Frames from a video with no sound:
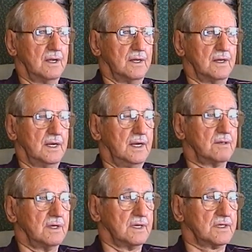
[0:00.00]
And he
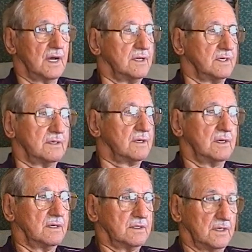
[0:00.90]
criticizes,
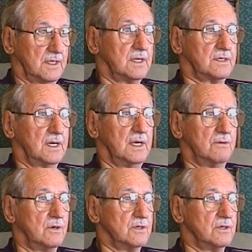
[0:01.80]
to this day,